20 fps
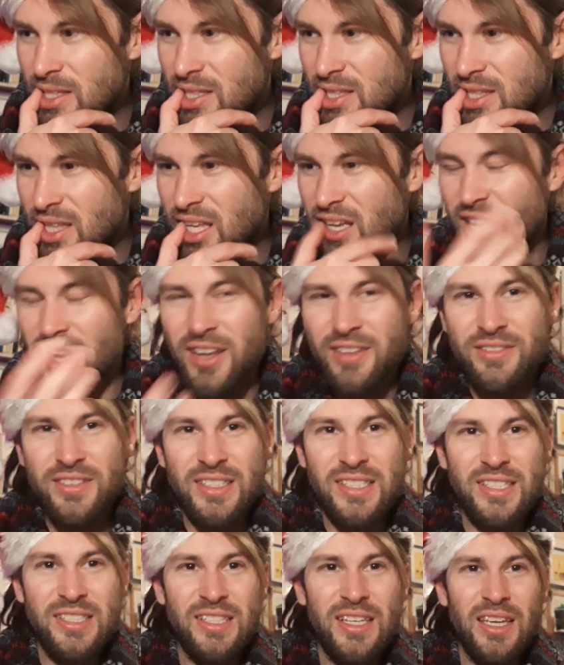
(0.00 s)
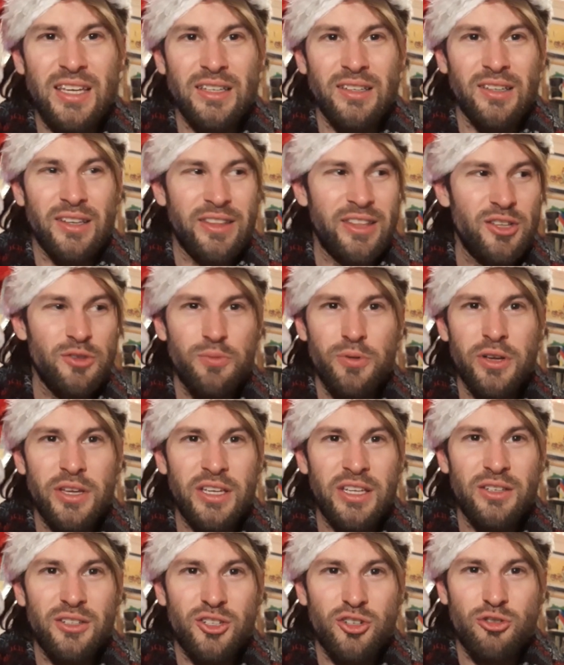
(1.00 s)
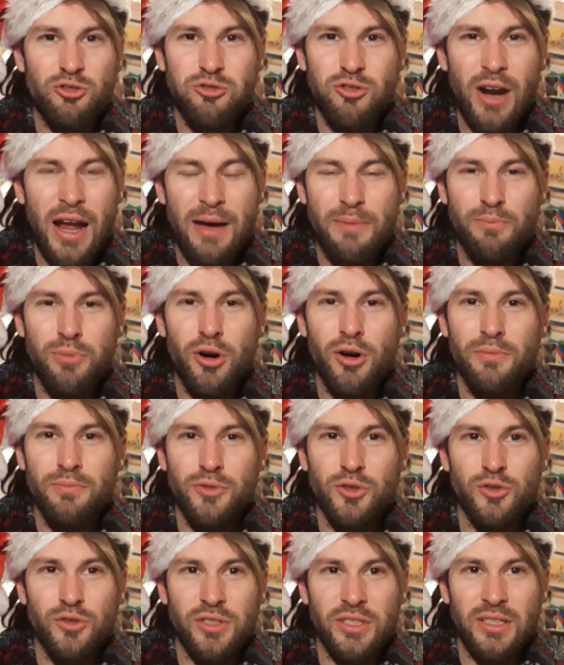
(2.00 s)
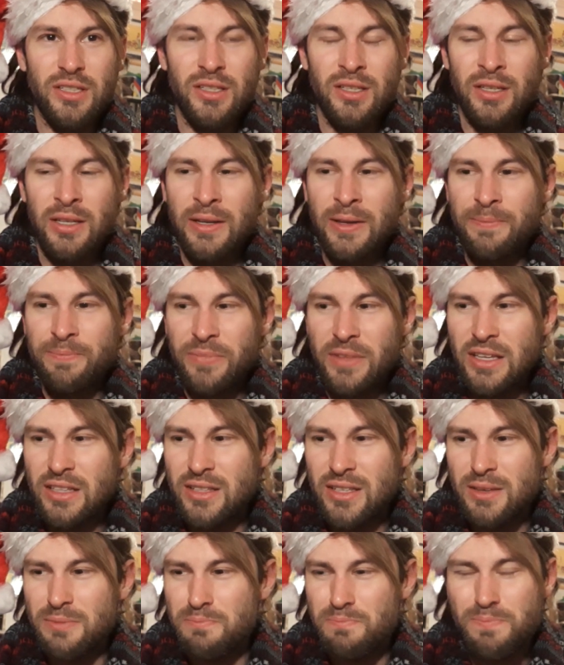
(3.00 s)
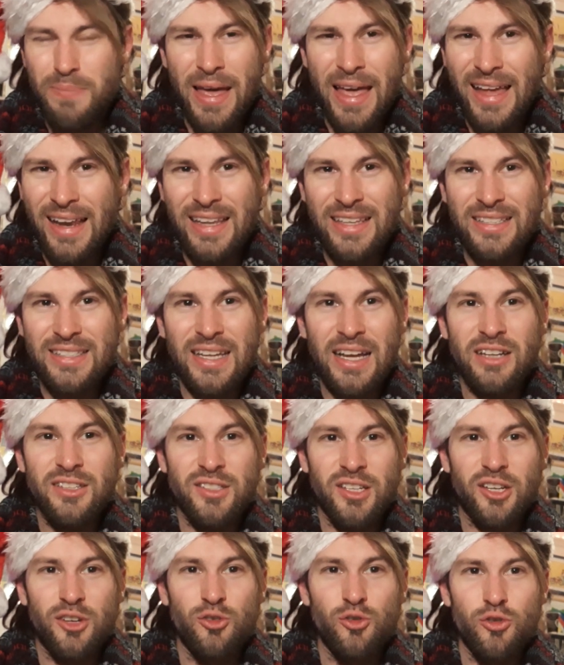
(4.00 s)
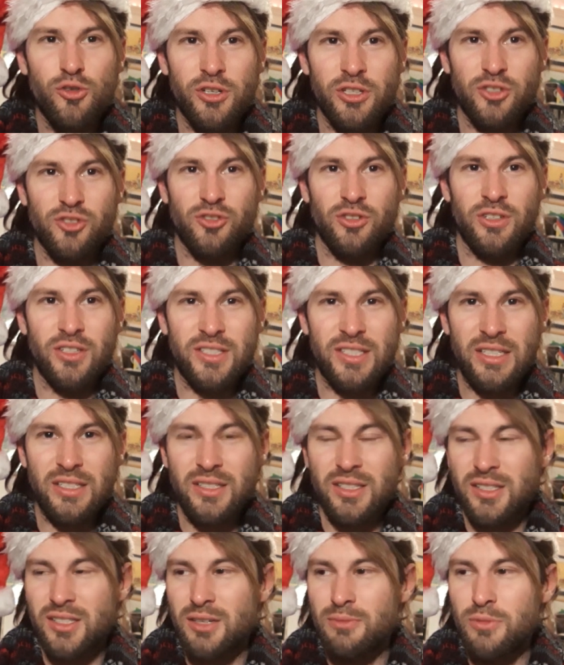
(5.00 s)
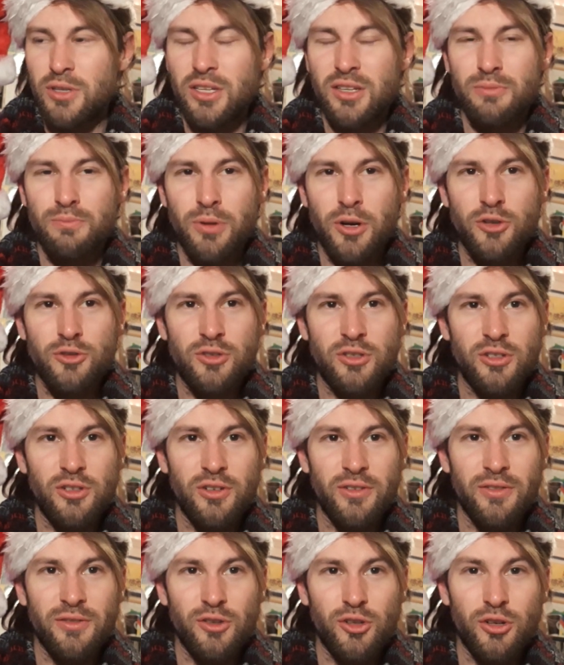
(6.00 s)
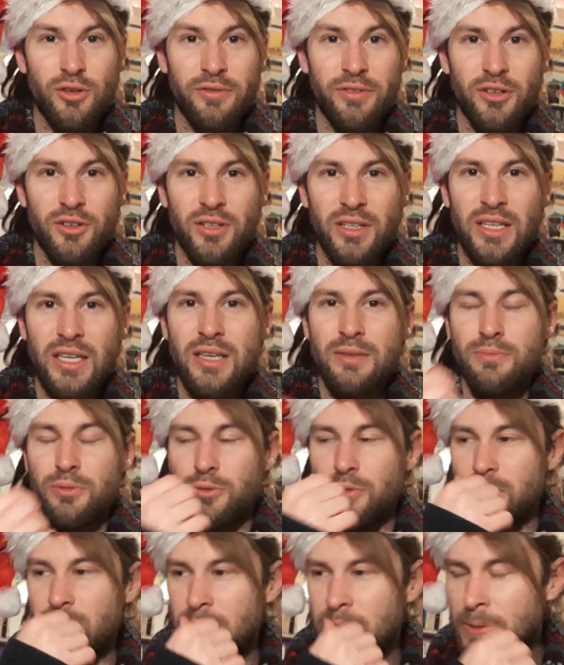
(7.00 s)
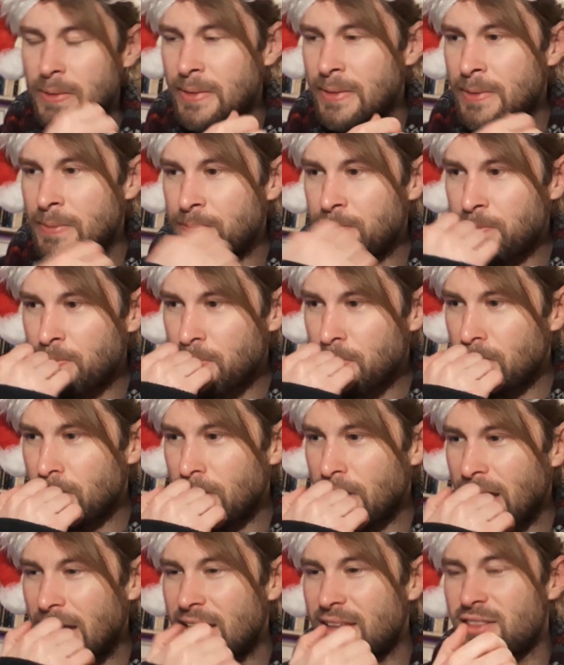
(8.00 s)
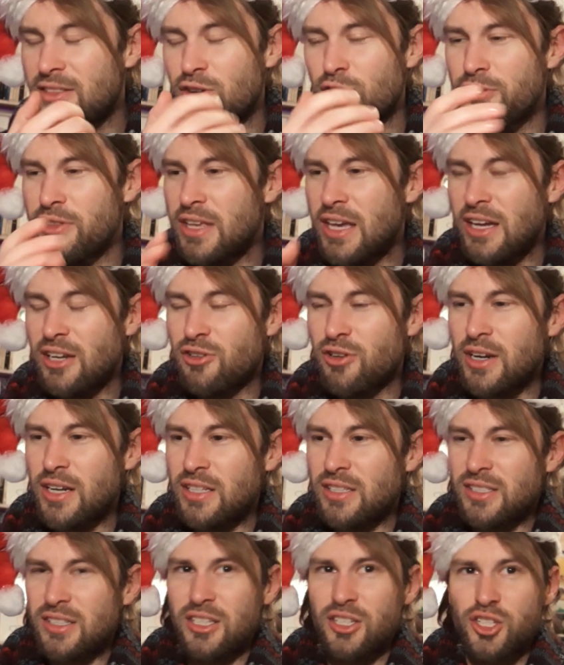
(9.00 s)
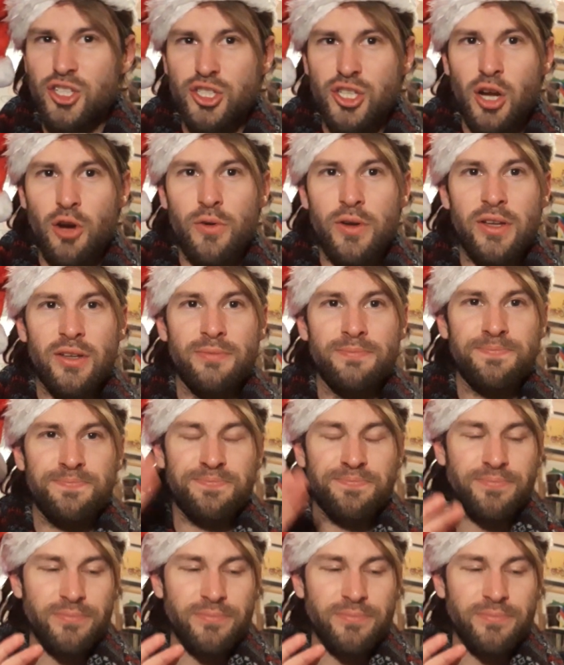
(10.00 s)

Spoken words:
they can't even sing. And then you're putting in crap pop music. It barely sounds like an orchestra. It sounds like somebody composed a lot of it on a keyboard. And then on the end credits, they're showing